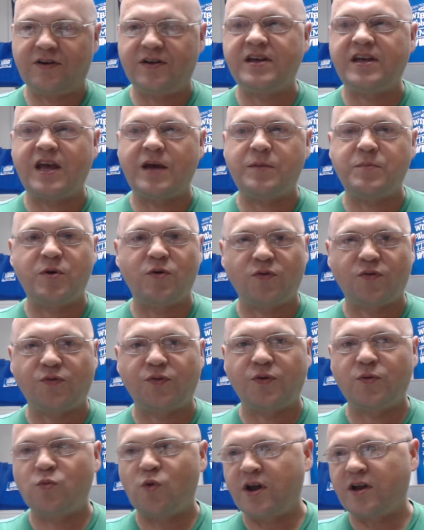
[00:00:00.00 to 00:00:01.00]
He came over
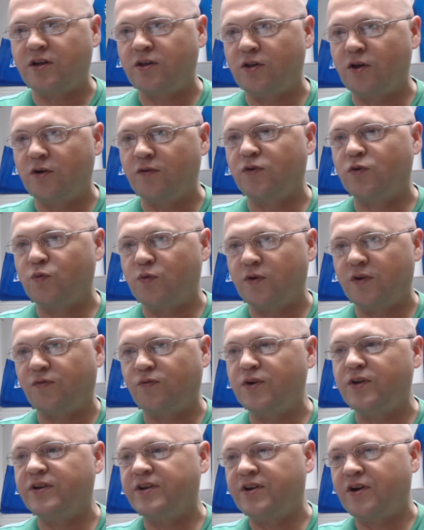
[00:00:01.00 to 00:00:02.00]
from White Clover with
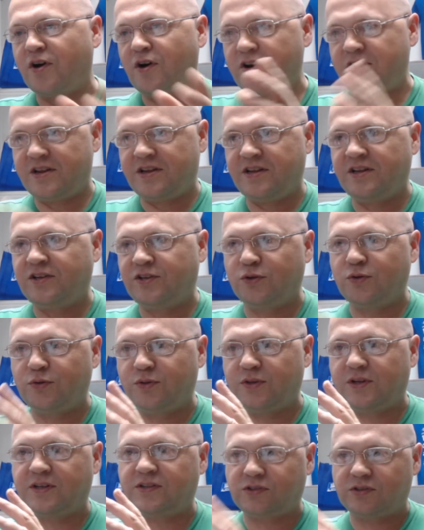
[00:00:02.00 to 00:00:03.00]
Phil Ehart into
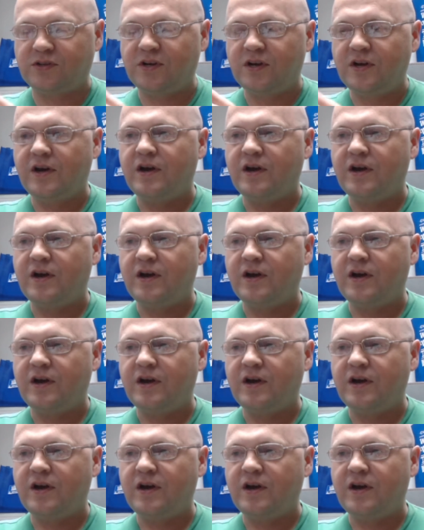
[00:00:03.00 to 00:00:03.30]
this